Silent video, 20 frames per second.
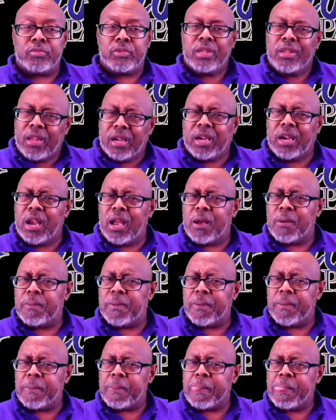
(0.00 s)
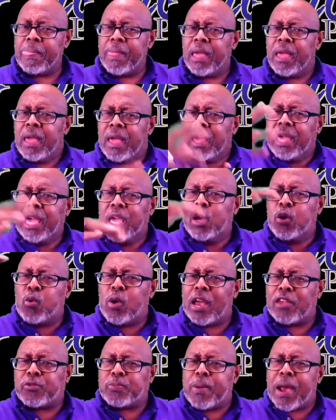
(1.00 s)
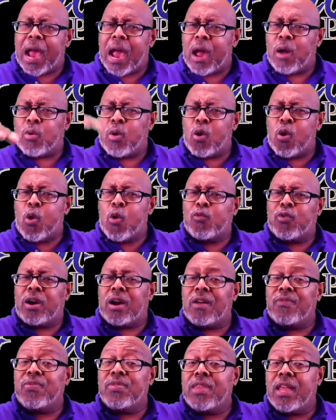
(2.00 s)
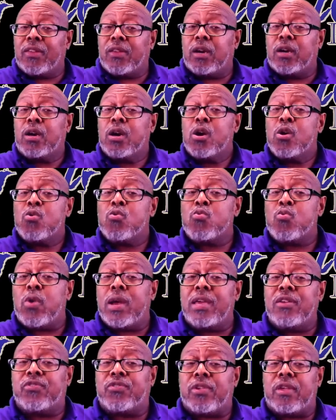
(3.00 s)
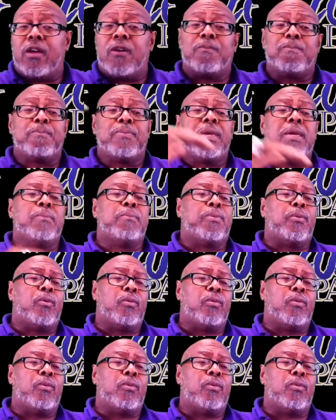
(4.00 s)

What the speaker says: Look it up. He who has power over another race of people.